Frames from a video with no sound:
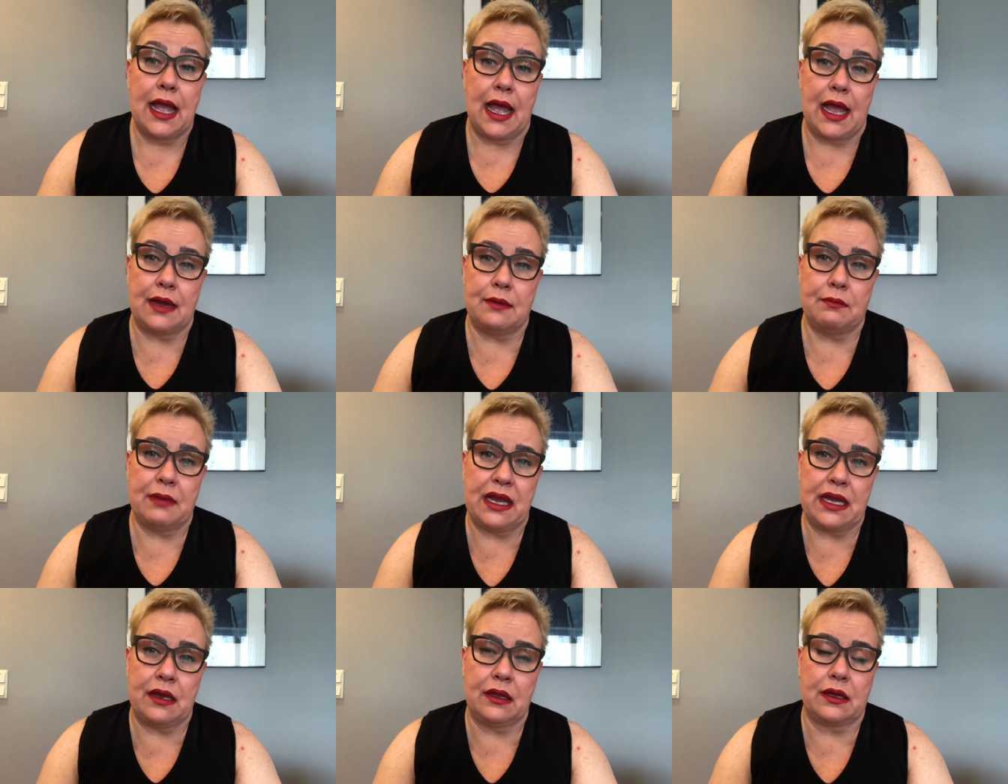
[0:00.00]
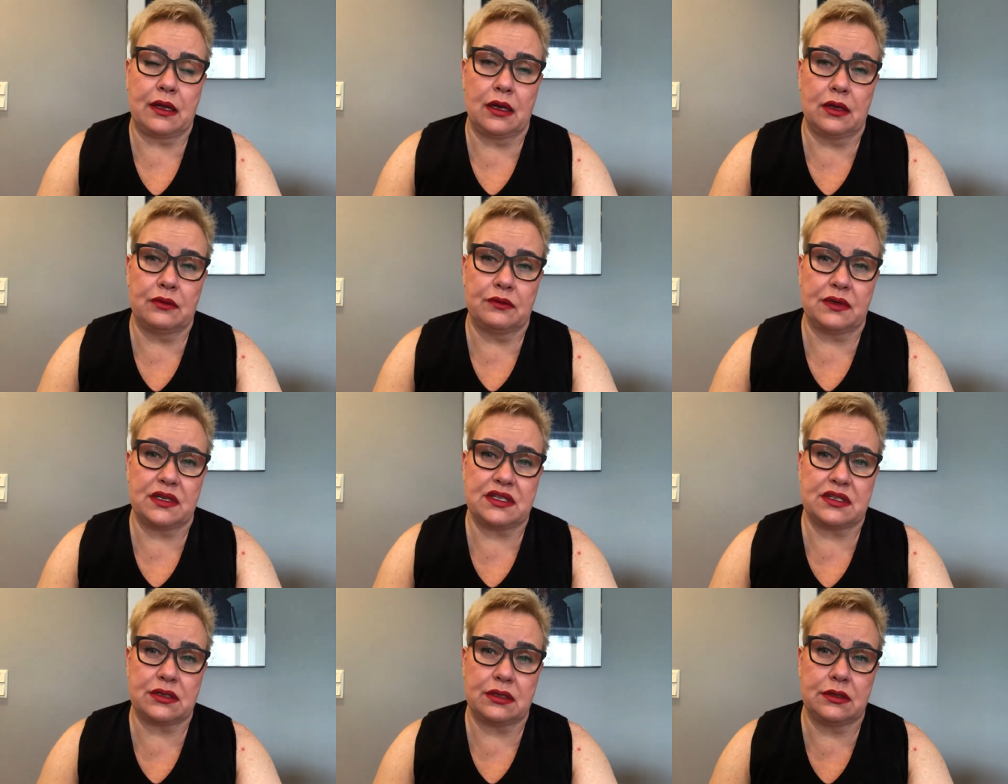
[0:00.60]
and medical
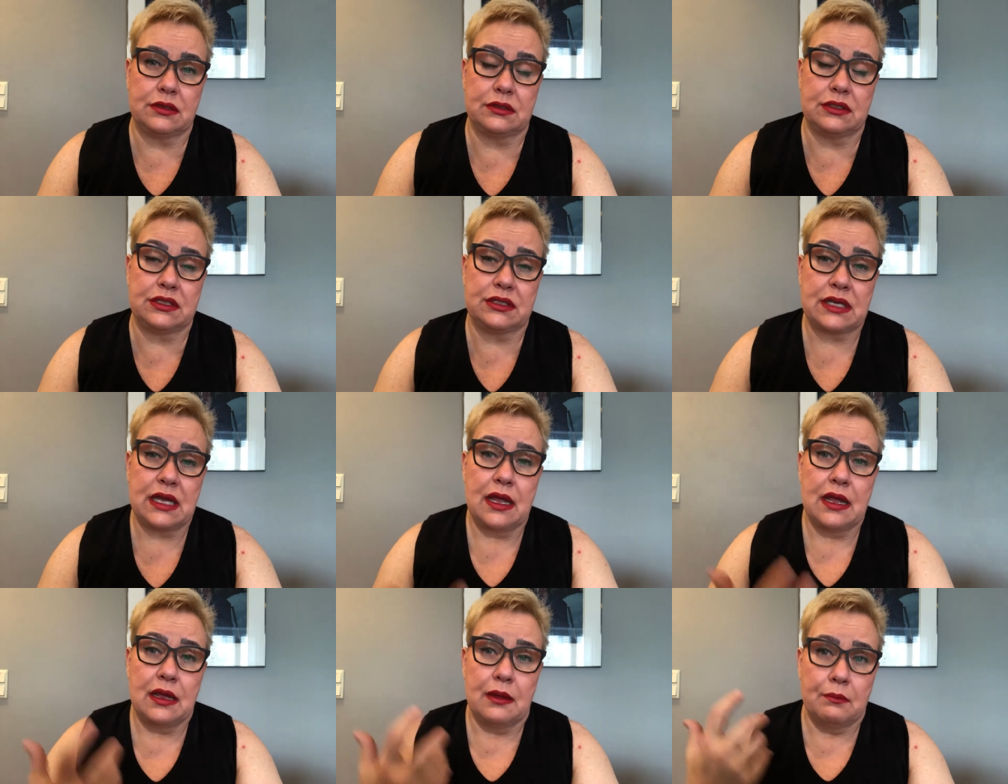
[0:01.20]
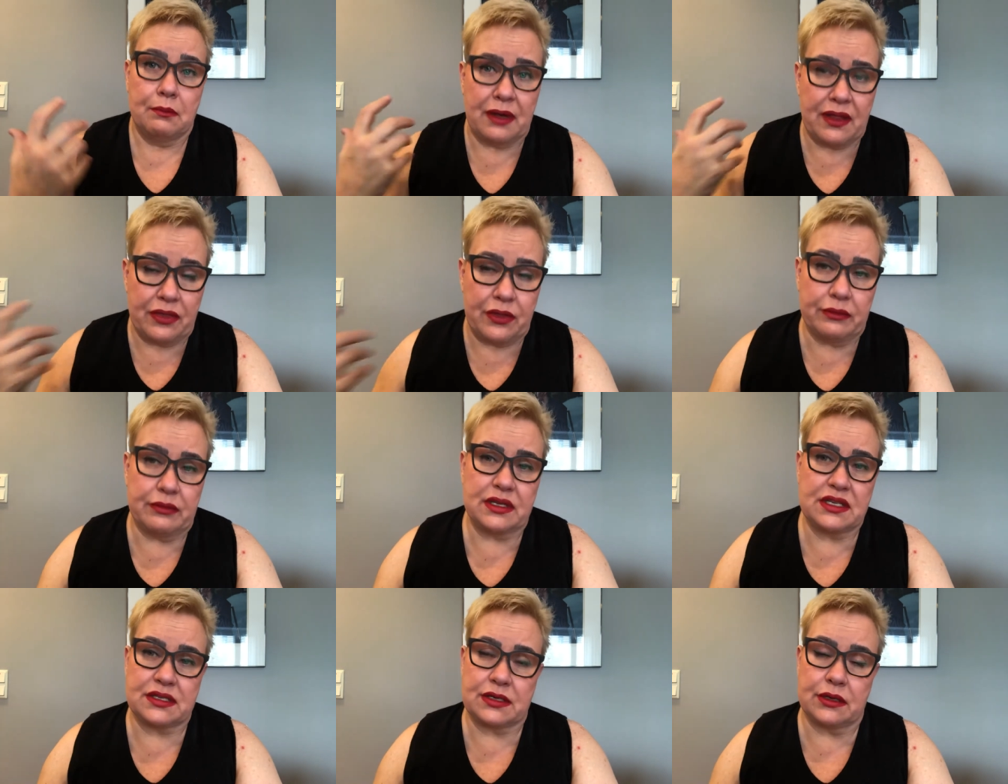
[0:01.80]
research, but
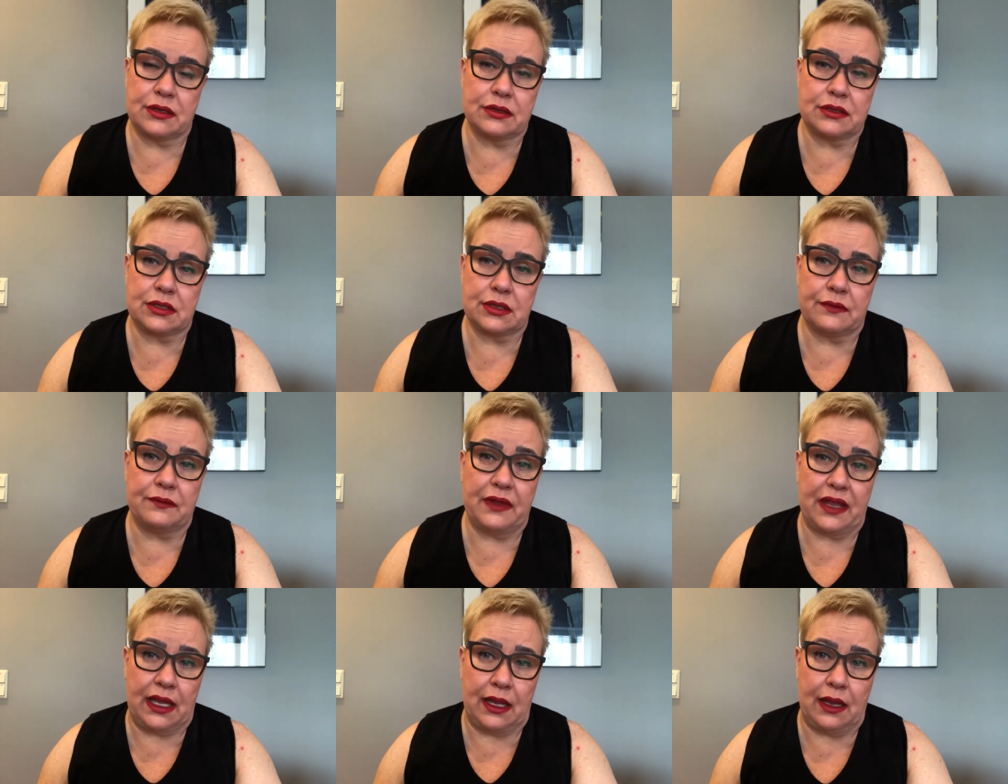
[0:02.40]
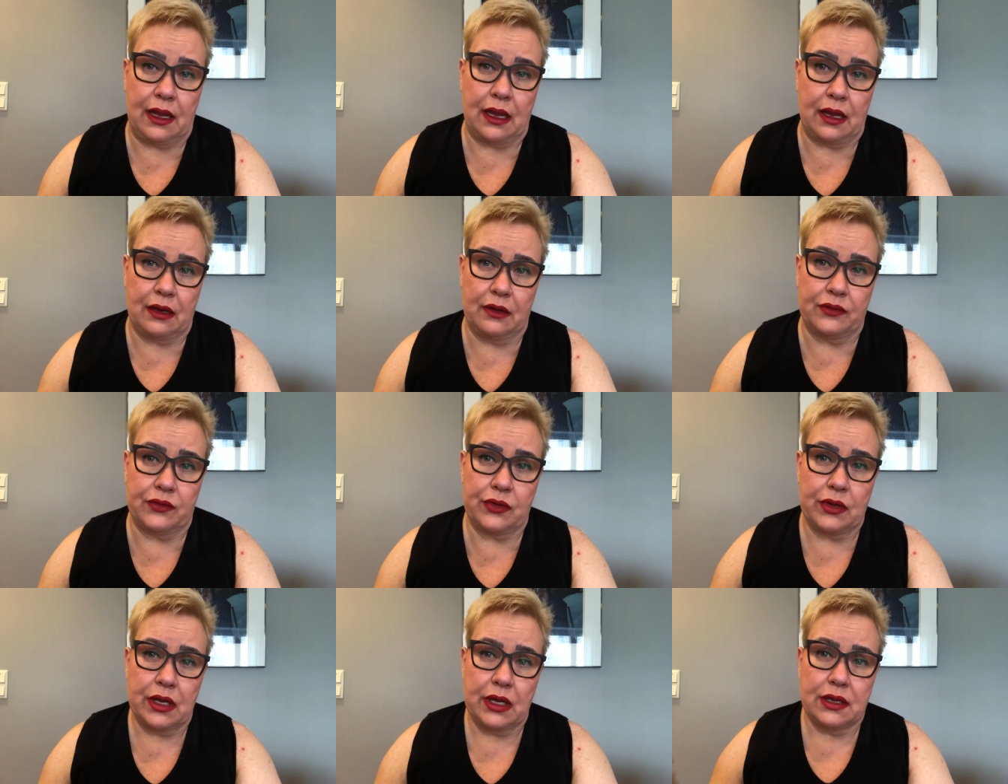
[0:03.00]
the research of
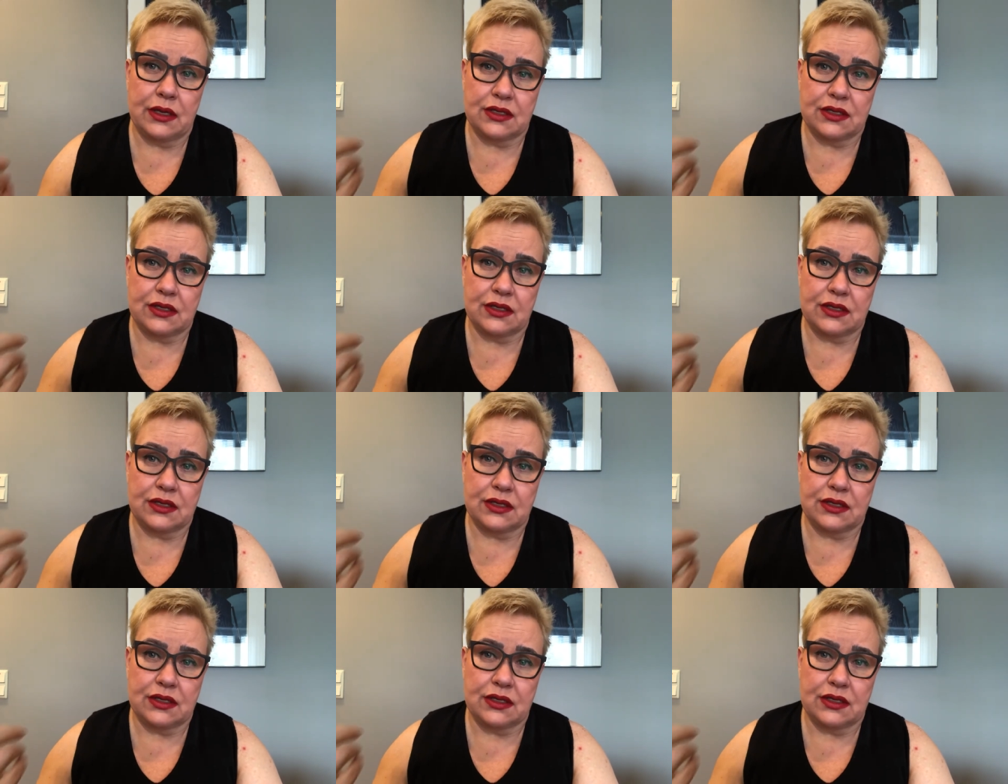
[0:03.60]
e-health.